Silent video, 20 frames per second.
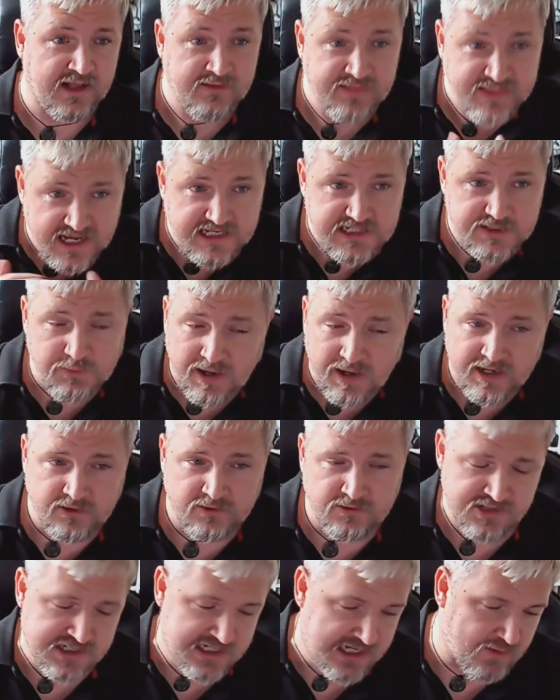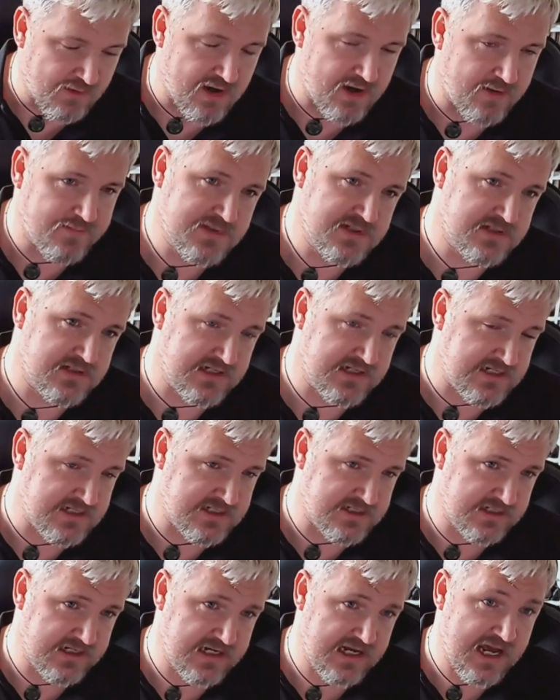And that's why auto ops
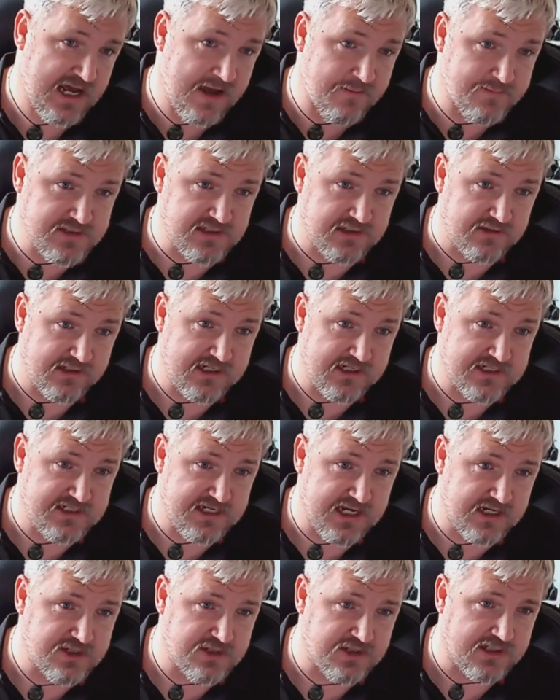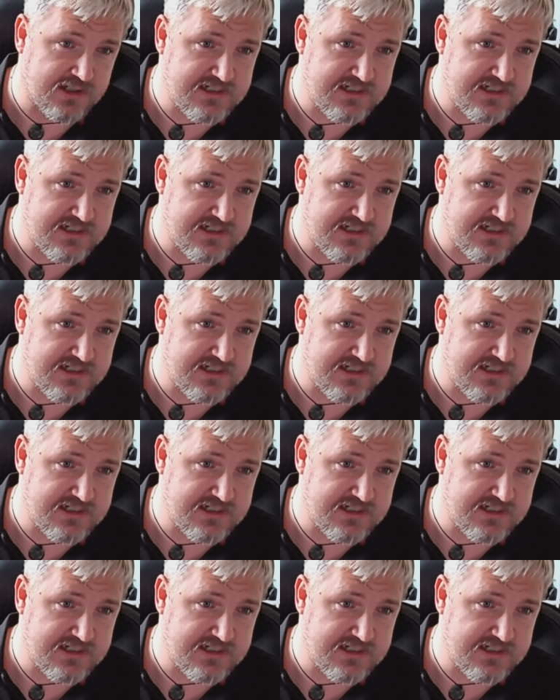is absolutely essential.